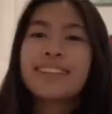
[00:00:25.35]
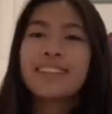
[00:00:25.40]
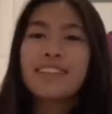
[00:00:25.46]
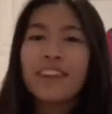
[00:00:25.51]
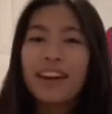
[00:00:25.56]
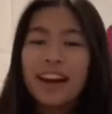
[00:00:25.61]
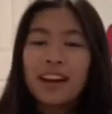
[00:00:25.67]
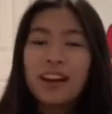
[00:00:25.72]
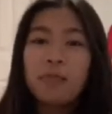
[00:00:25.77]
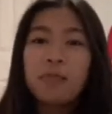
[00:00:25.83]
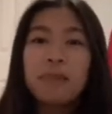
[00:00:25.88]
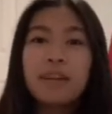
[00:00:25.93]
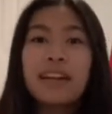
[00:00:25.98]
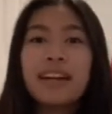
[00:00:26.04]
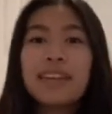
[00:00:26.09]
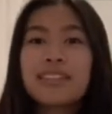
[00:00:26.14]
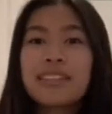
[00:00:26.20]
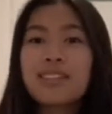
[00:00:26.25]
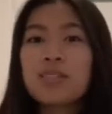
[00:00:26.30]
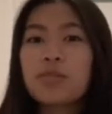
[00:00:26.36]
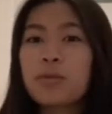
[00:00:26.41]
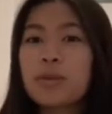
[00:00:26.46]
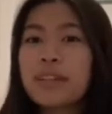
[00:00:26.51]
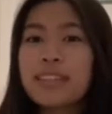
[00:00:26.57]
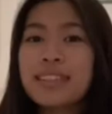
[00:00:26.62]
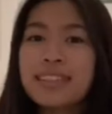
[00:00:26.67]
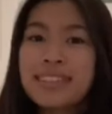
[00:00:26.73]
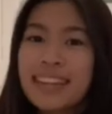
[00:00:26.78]
So I hope you guys
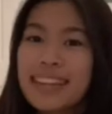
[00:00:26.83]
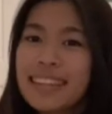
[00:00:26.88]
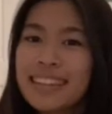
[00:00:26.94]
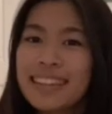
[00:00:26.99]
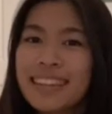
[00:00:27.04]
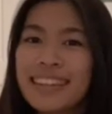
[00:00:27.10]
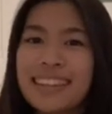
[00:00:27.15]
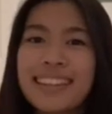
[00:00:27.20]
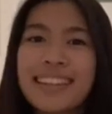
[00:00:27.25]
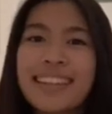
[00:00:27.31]
enjoy this lesson.